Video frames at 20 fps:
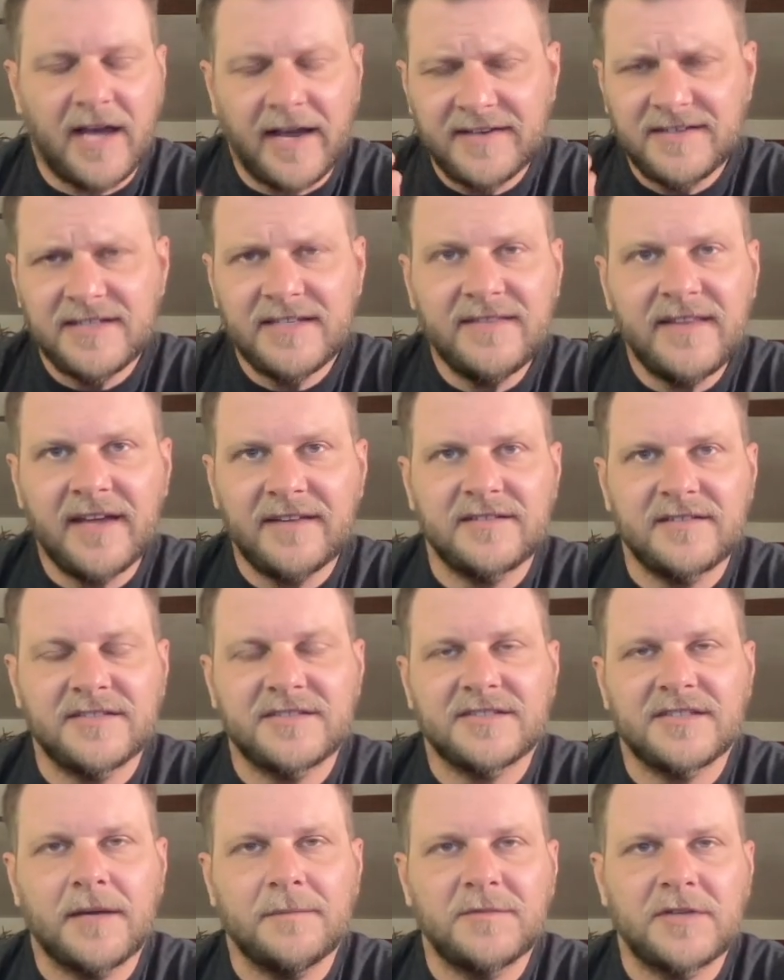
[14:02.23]
I did that to
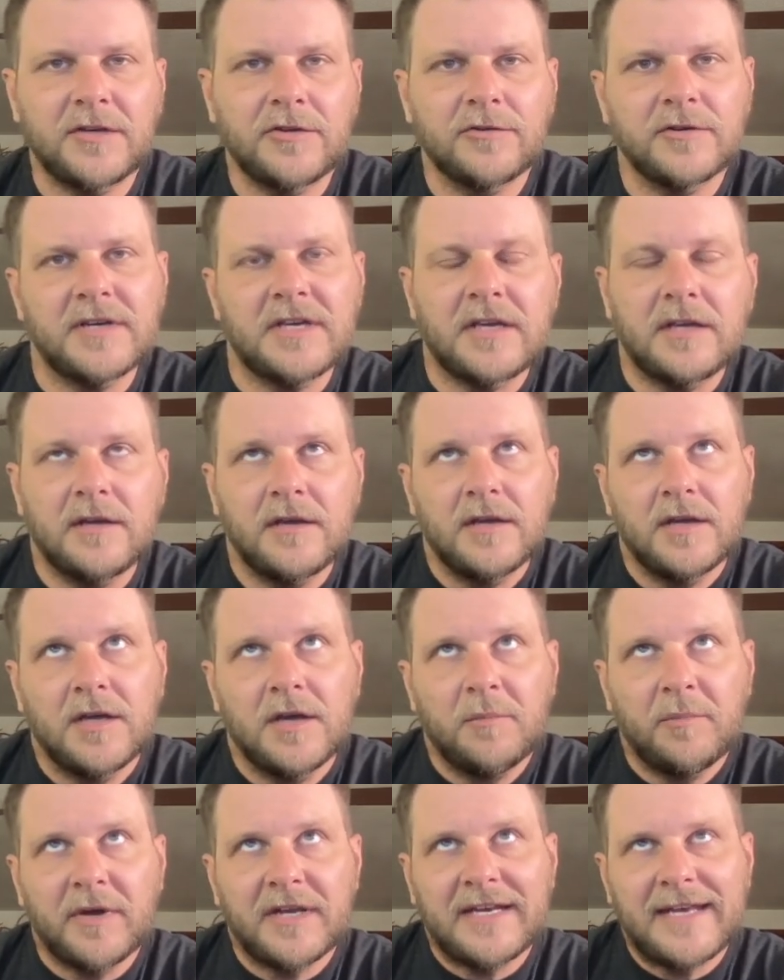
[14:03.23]
some degree,
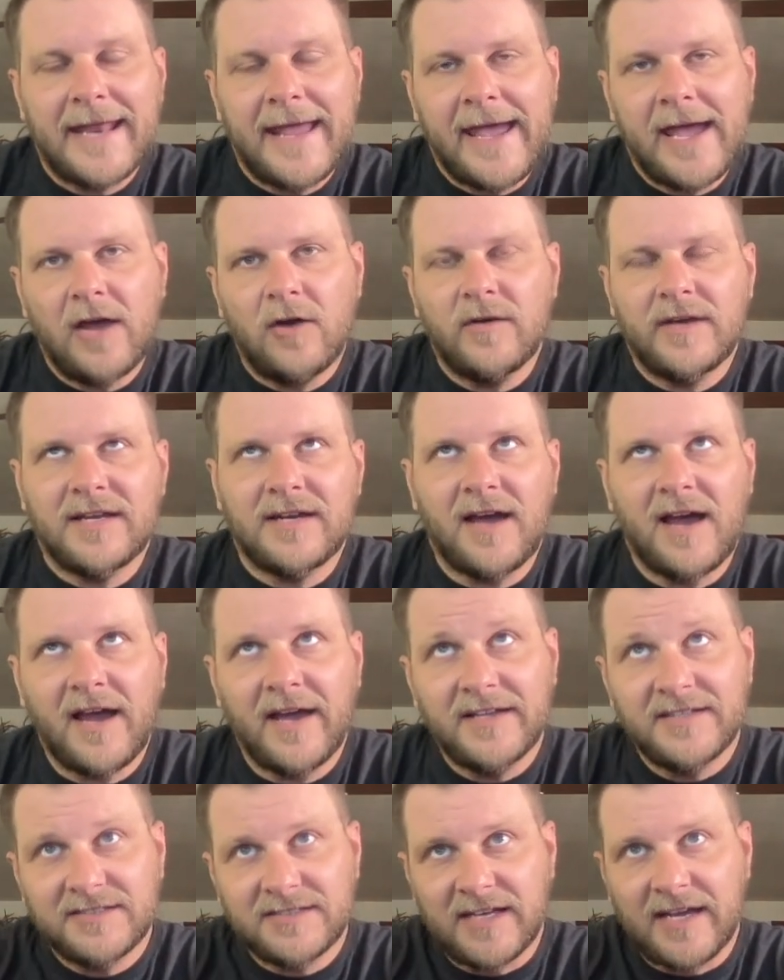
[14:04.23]
but now in
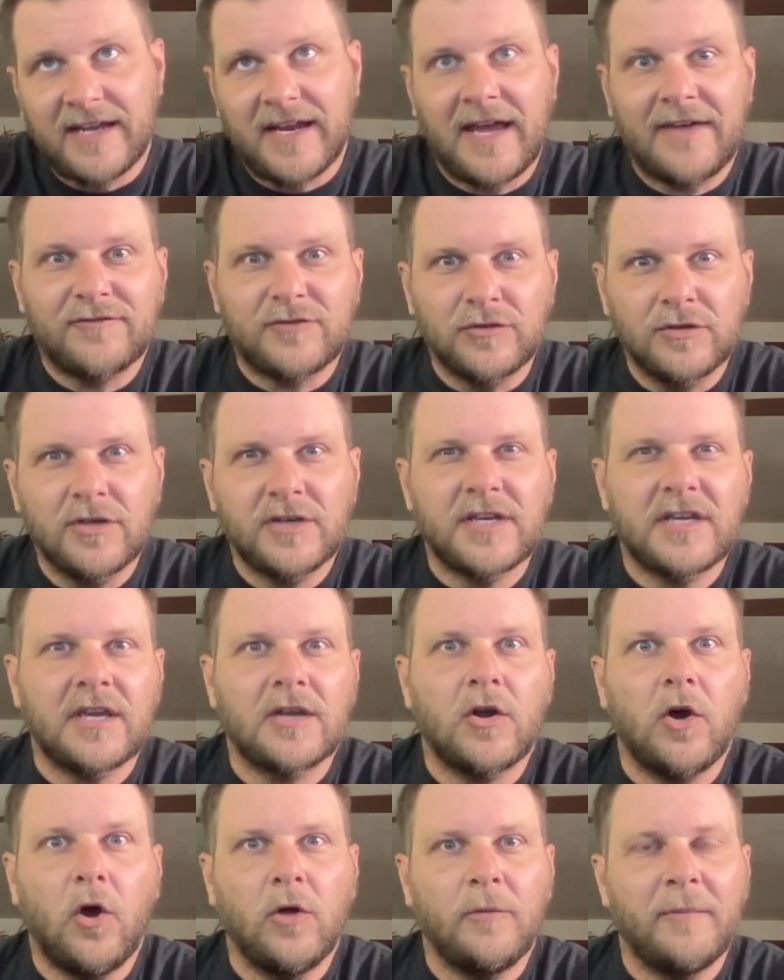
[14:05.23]
hindsight, after looking at
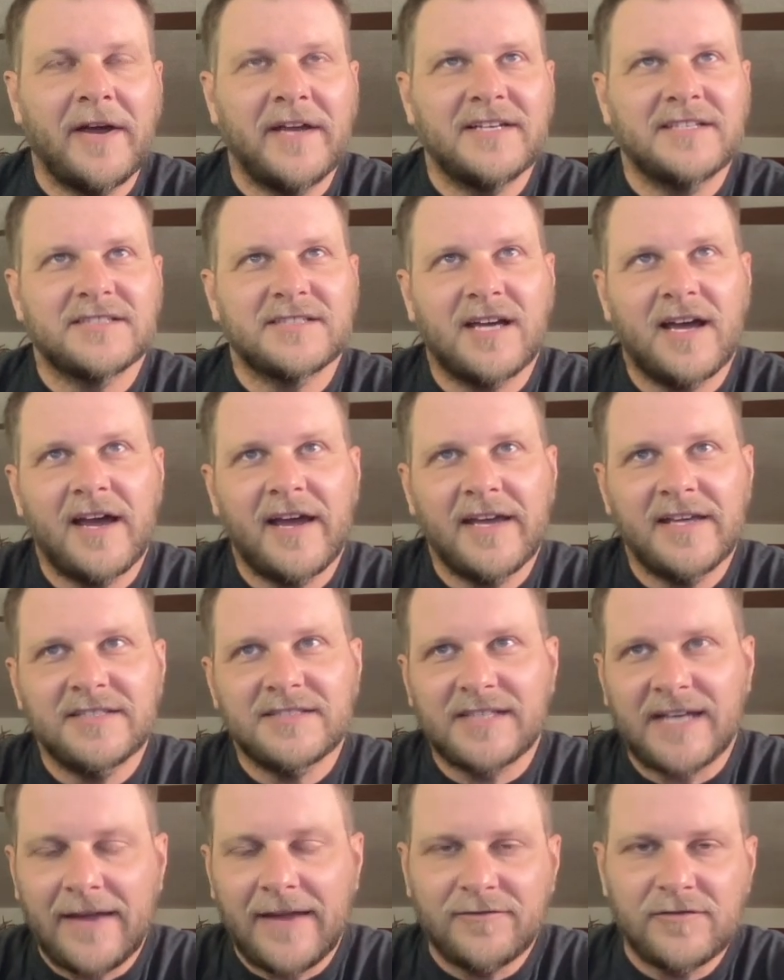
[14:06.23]
all of my designs
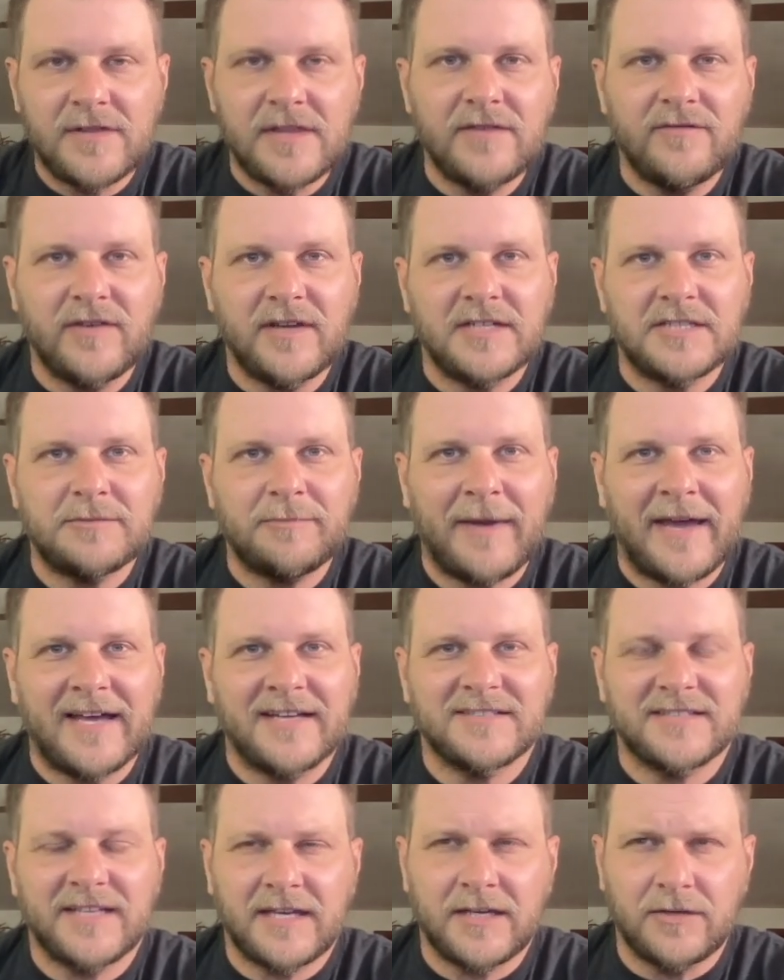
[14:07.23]
and after the event has
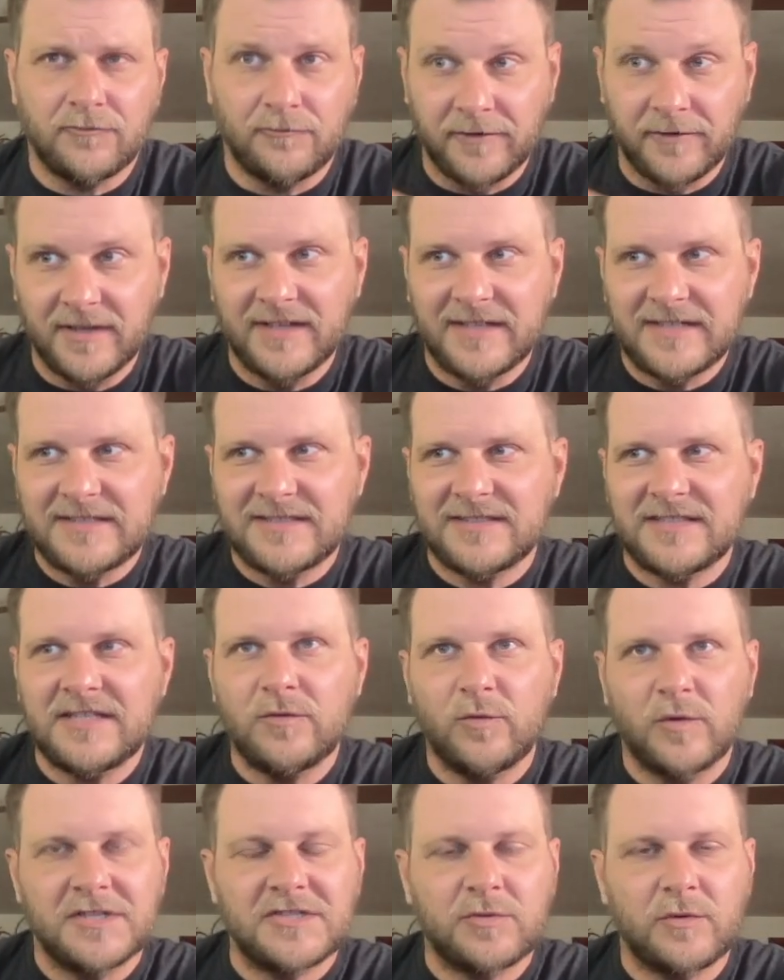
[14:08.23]
passed, I can really see
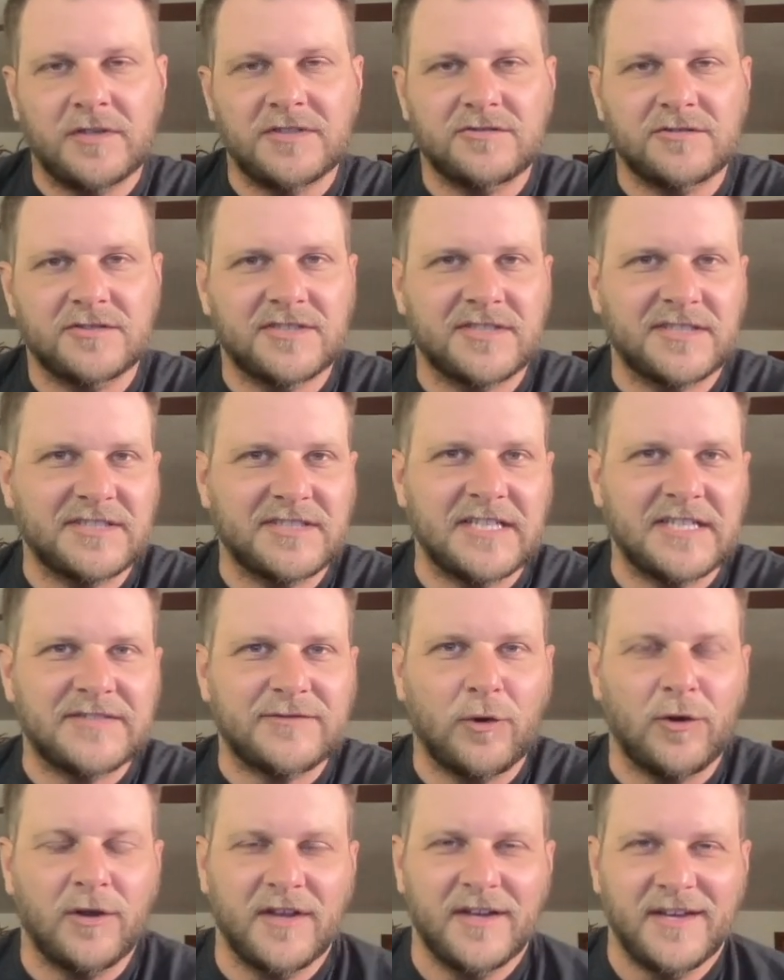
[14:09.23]
which ones are
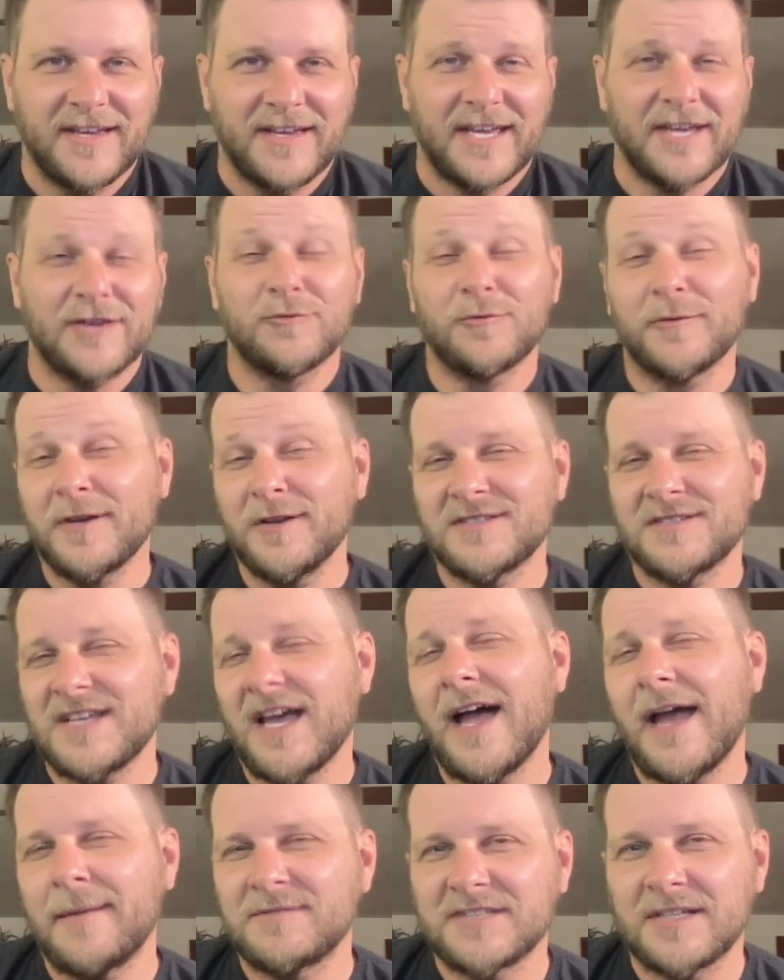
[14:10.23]
successful. In real
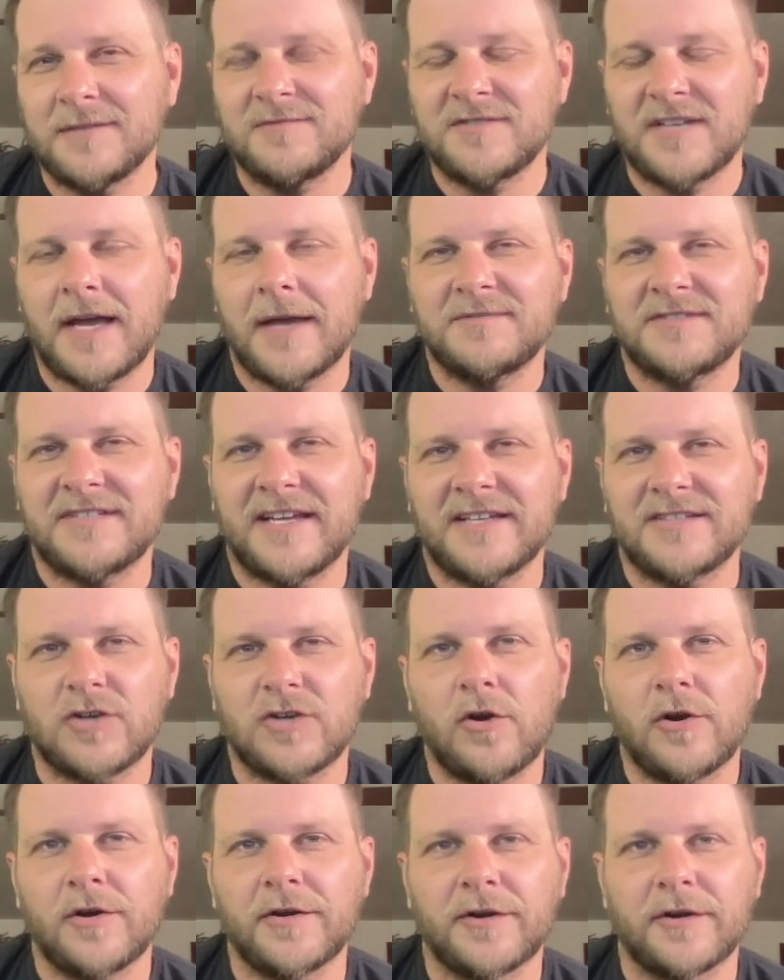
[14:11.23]
time, sometimes that's
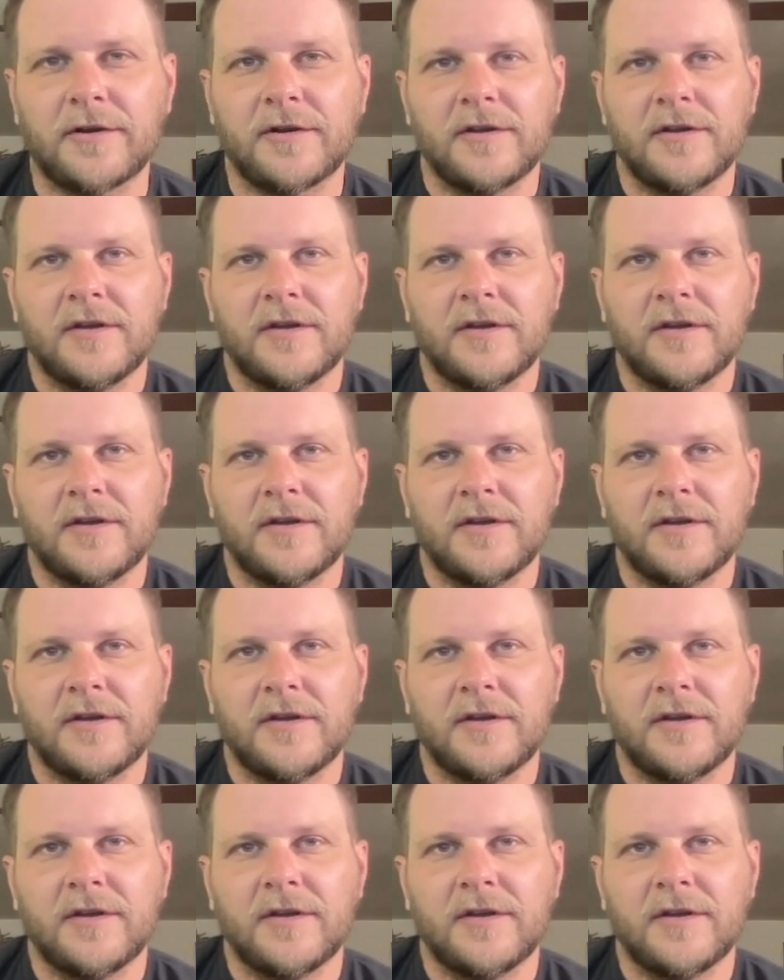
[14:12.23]
harder.